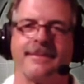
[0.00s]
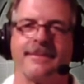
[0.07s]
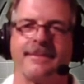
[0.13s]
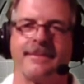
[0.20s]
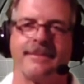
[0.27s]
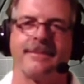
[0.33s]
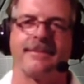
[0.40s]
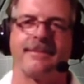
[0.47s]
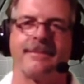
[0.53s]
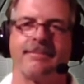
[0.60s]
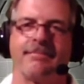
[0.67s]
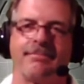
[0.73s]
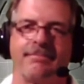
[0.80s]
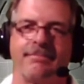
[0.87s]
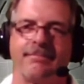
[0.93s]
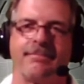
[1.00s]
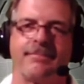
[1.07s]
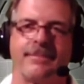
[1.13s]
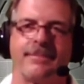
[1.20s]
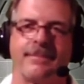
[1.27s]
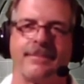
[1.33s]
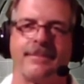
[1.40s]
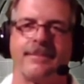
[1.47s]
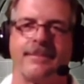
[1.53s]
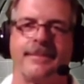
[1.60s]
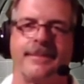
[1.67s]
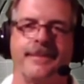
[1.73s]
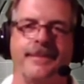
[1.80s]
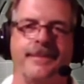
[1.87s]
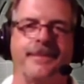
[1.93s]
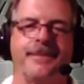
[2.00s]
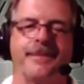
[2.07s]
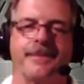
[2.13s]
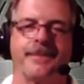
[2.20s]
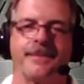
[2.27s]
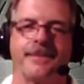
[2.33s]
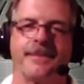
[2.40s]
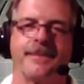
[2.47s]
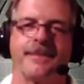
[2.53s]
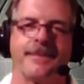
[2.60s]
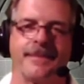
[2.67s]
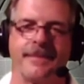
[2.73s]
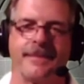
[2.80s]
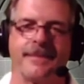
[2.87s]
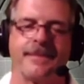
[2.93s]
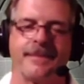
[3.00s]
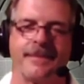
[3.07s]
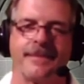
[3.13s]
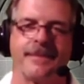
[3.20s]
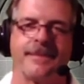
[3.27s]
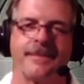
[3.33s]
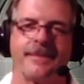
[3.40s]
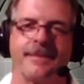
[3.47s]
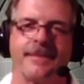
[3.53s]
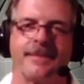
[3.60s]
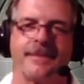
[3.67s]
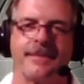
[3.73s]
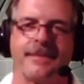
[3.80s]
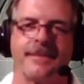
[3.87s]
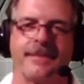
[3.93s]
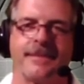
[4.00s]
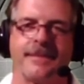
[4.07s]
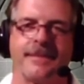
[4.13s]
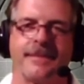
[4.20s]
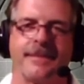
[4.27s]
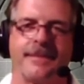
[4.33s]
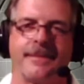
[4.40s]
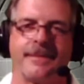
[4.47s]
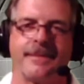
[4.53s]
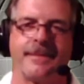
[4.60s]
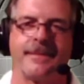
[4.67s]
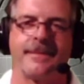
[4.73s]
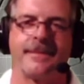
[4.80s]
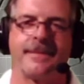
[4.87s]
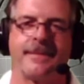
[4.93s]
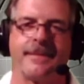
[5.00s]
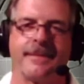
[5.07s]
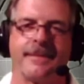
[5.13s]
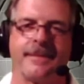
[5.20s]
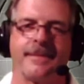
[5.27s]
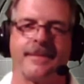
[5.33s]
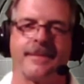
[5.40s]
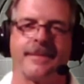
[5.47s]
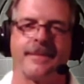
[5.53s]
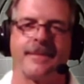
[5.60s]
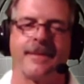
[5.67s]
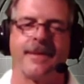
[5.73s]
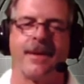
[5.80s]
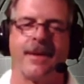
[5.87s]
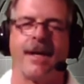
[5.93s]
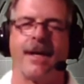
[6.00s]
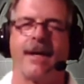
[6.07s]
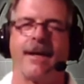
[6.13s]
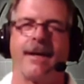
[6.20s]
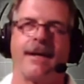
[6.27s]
(not speaking)